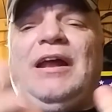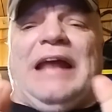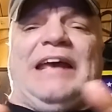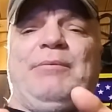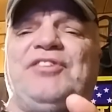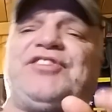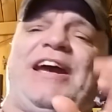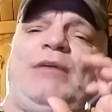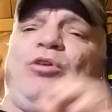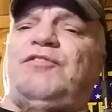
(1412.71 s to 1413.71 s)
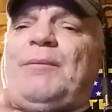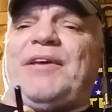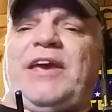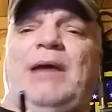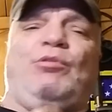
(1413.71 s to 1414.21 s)
Now give me a second, I'm going to flip the
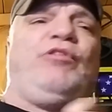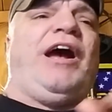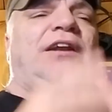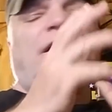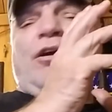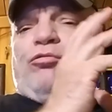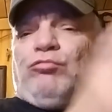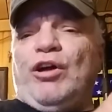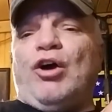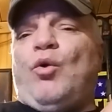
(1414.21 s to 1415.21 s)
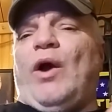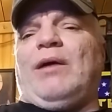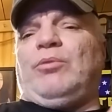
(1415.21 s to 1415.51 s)
camera around real quick.